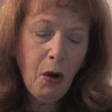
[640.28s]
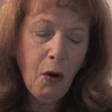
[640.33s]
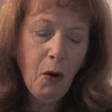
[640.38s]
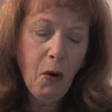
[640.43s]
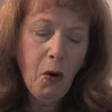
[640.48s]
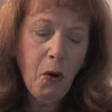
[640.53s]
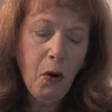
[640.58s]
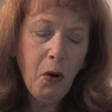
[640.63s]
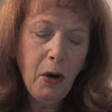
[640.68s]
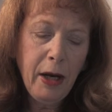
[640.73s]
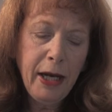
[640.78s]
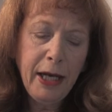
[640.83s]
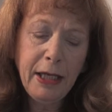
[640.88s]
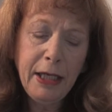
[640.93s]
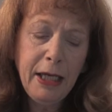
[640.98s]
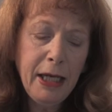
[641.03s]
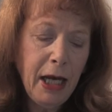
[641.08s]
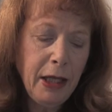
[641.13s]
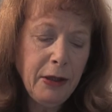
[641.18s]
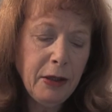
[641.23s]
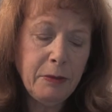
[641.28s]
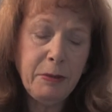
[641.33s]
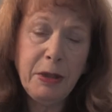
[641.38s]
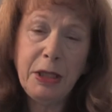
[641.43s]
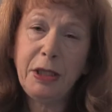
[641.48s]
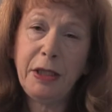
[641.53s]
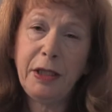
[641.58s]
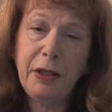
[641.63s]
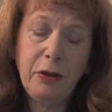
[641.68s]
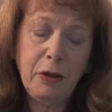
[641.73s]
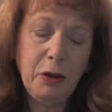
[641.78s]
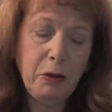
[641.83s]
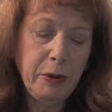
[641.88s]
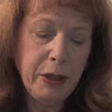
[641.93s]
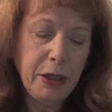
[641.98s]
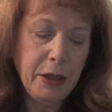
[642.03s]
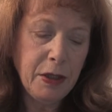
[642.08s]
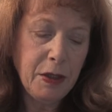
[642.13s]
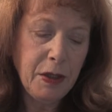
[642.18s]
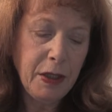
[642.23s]
or any other material
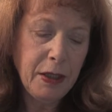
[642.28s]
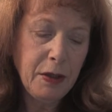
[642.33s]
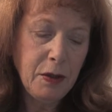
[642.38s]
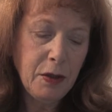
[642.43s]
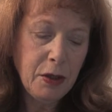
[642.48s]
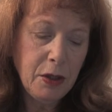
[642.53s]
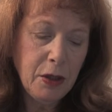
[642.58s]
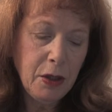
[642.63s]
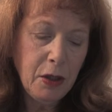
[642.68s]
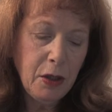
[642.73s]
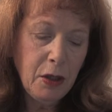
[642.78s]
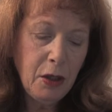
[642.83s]
witnesses,